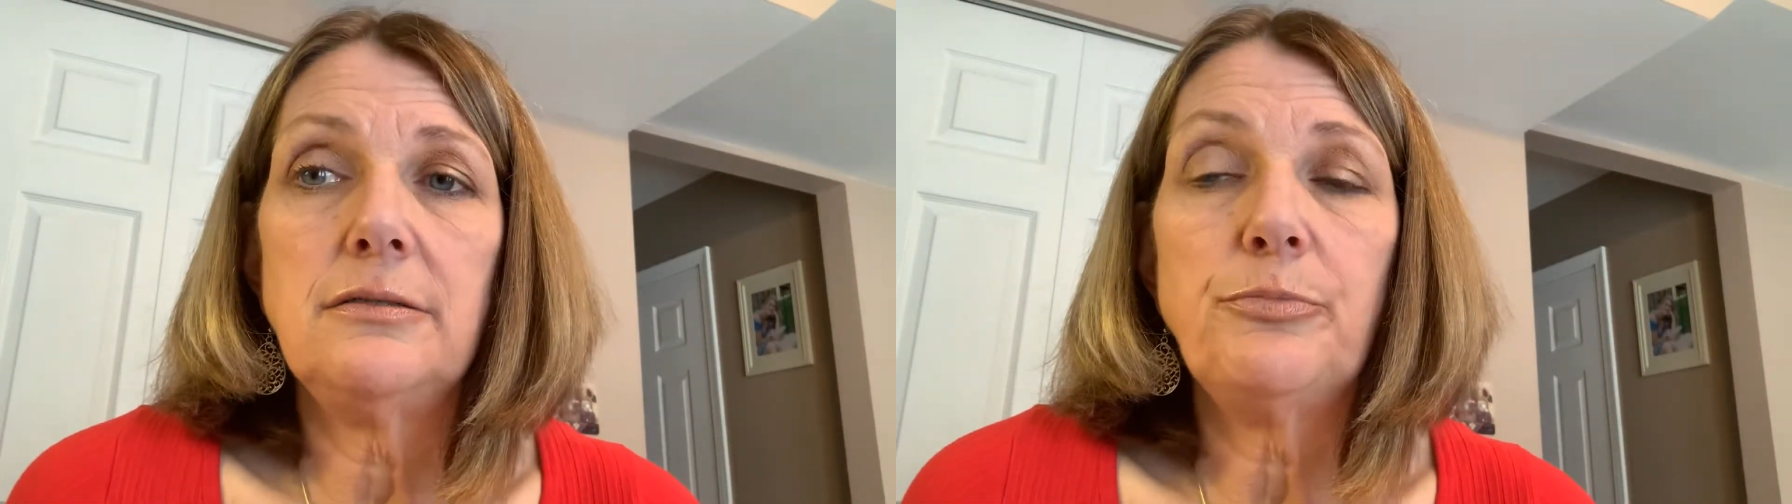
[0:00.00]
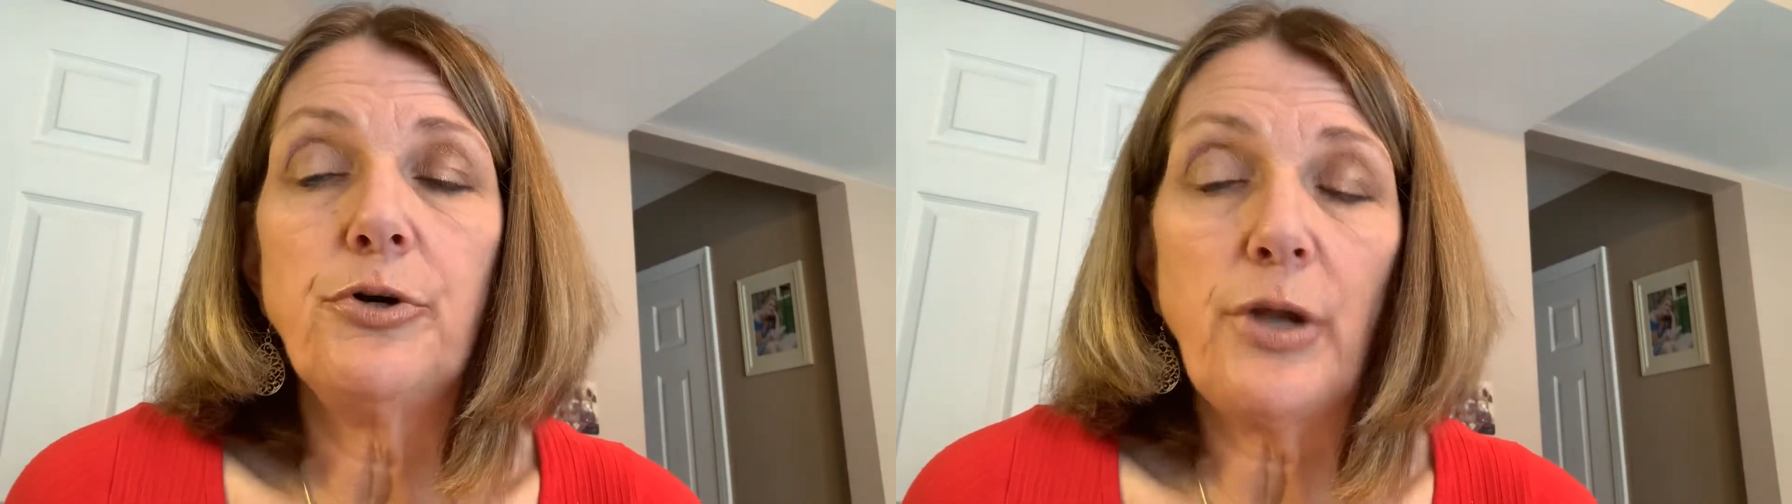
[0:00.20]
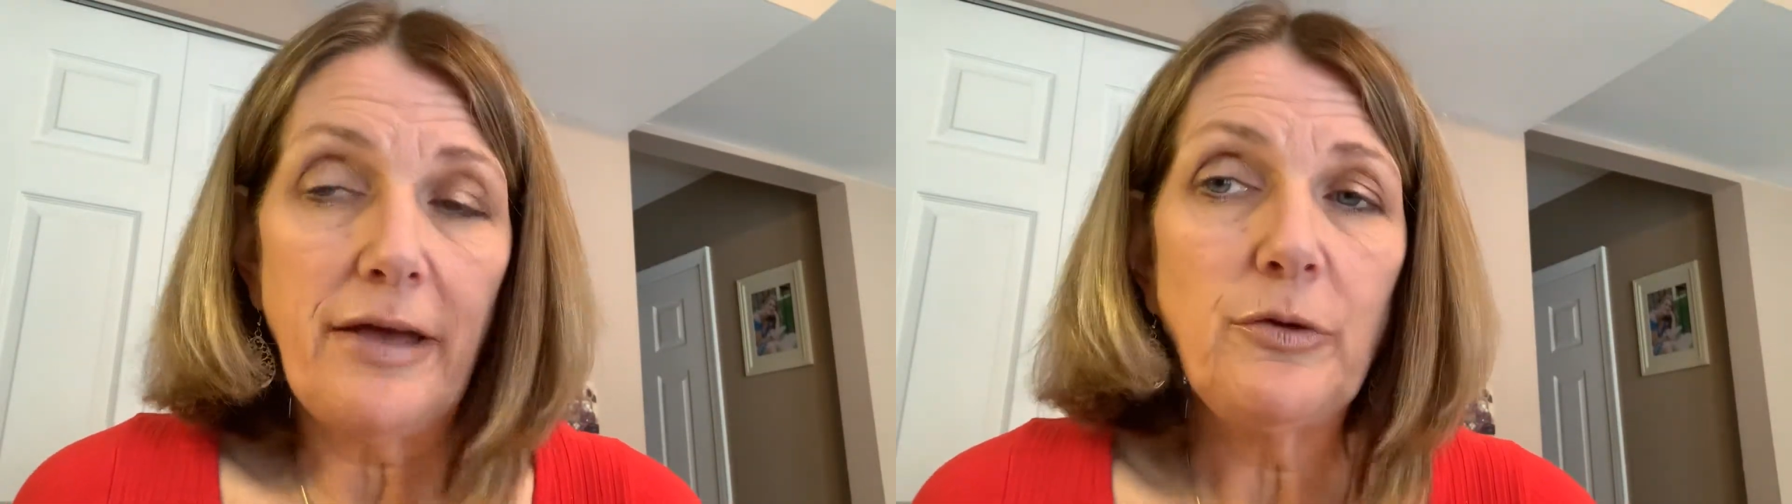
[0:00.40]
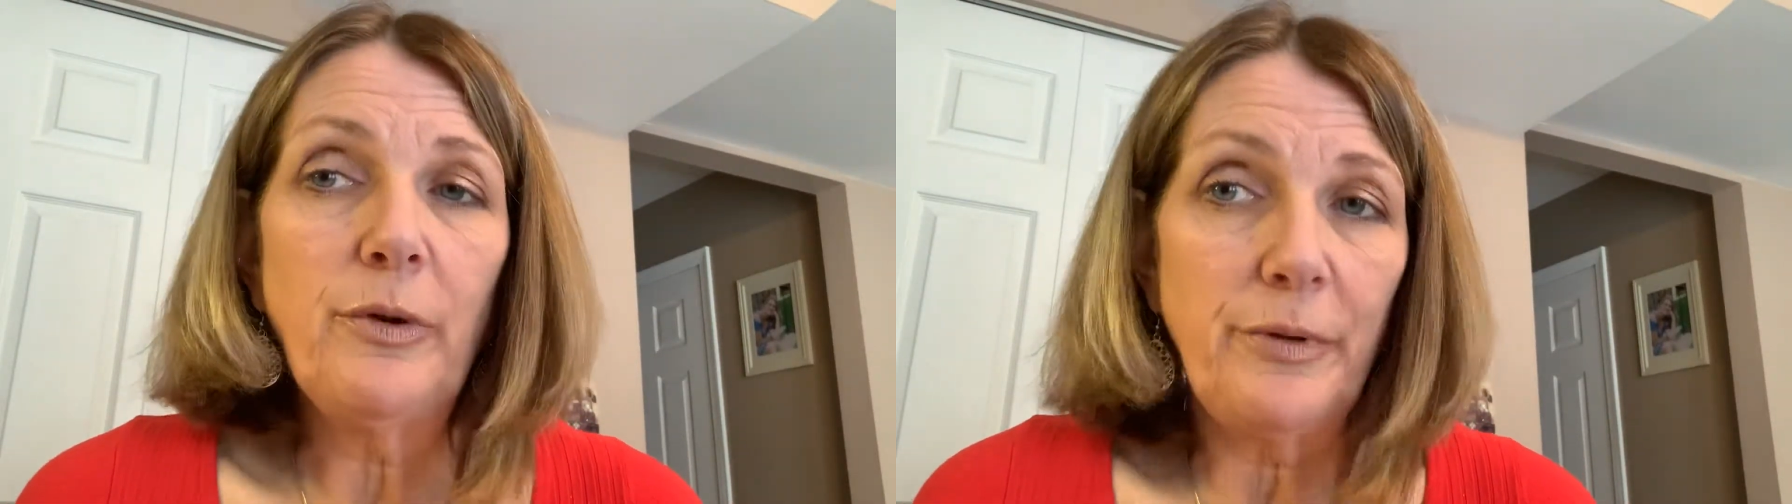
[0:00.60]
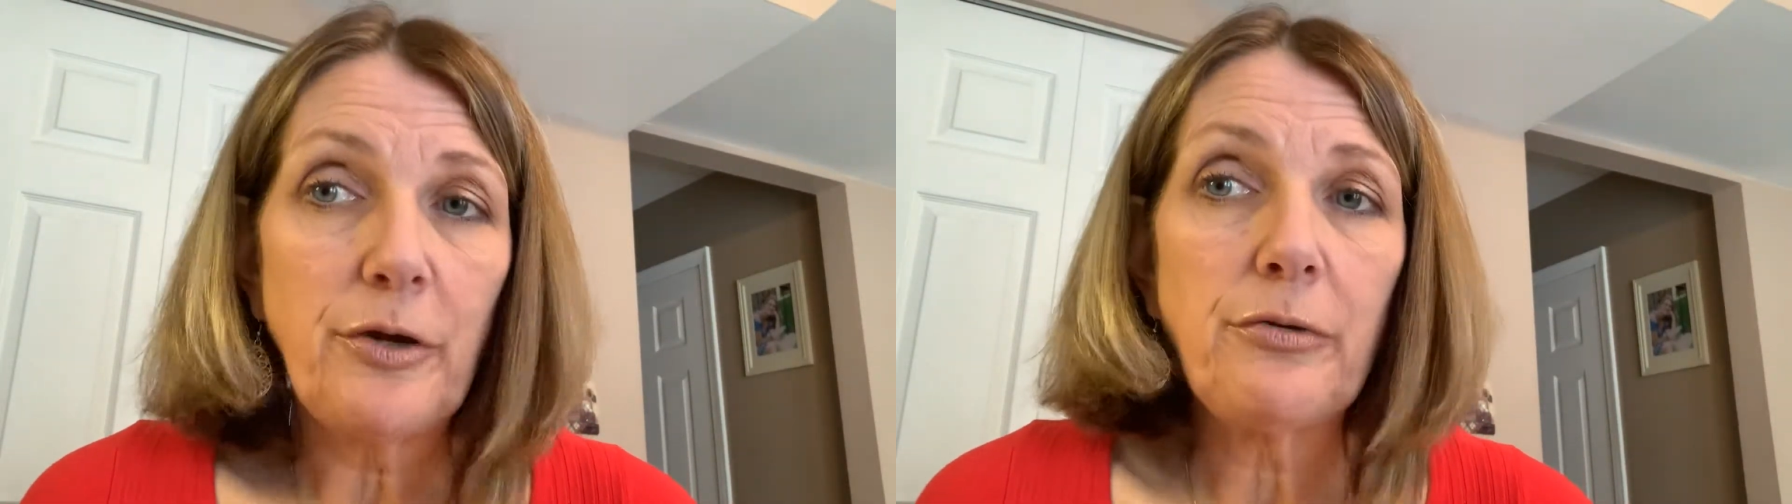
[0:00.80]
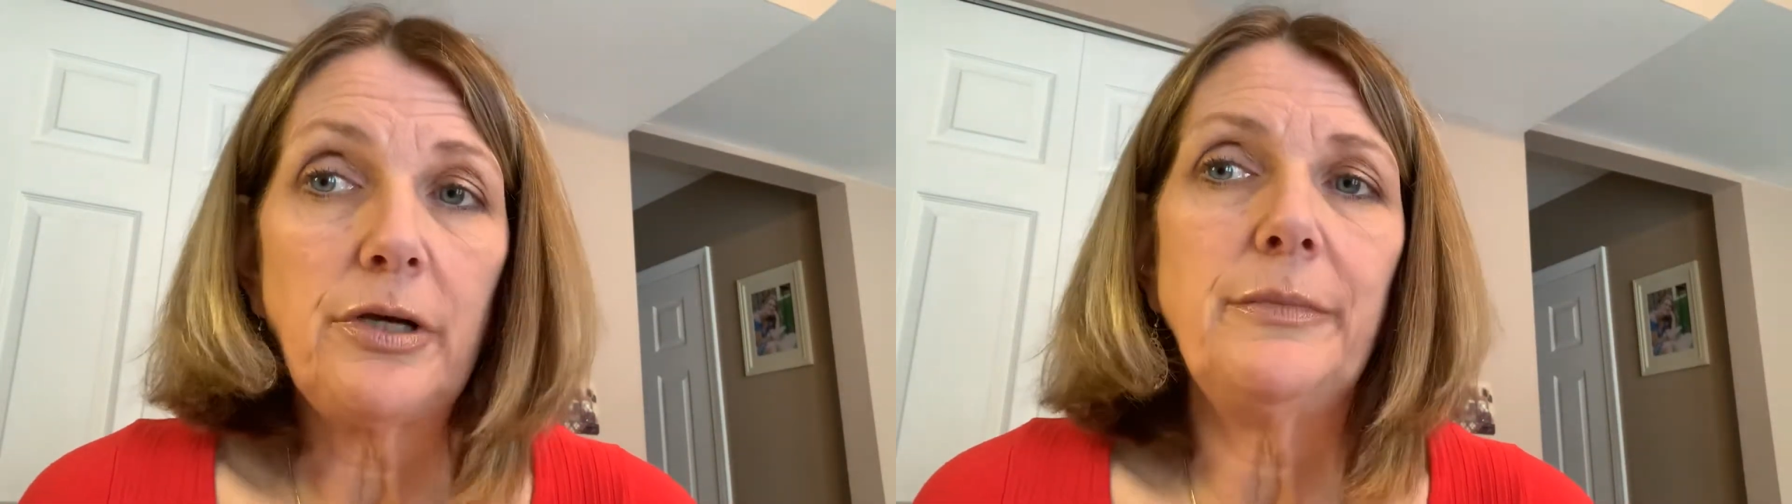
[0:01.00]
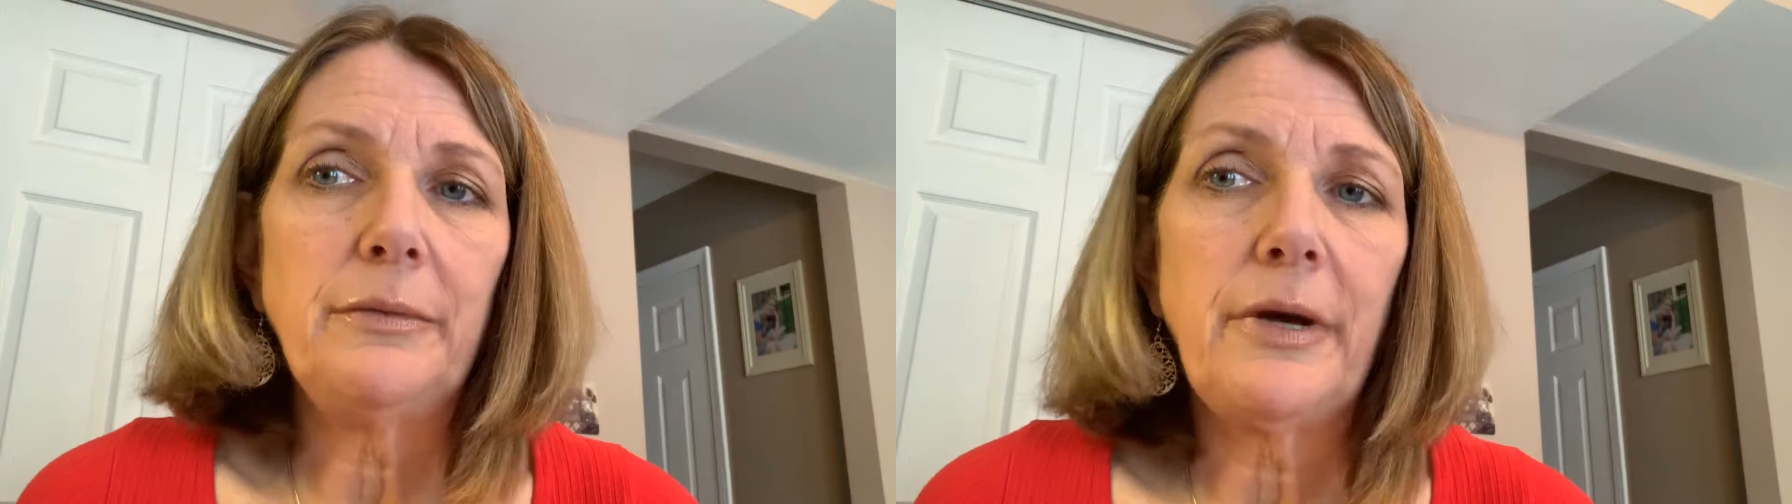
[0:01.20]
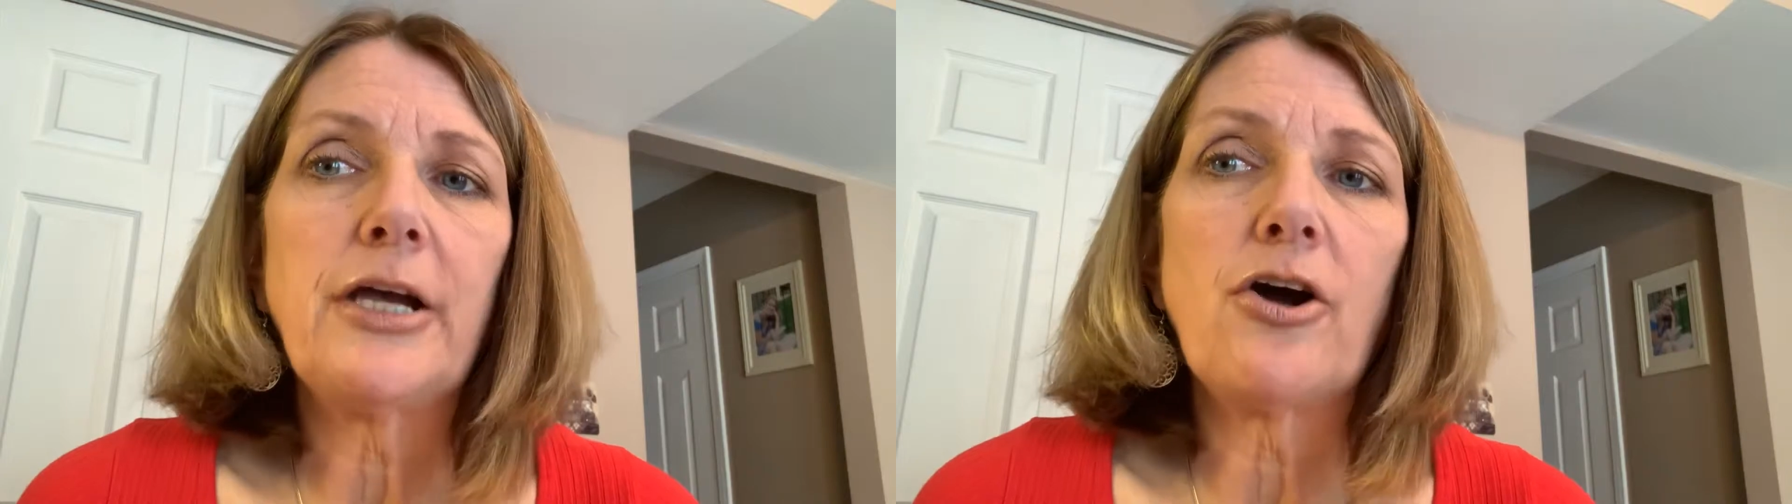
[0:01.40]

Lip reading: put heavy whipping cream in my